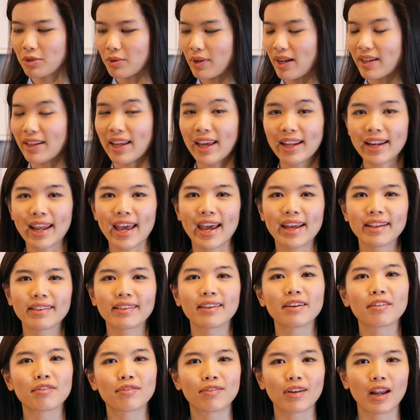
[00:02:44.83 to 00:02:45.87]
to then add
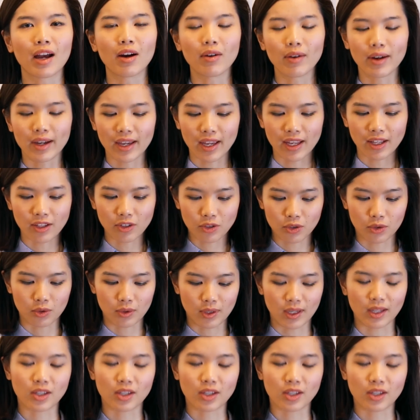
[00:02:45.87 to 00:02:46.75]
the flour into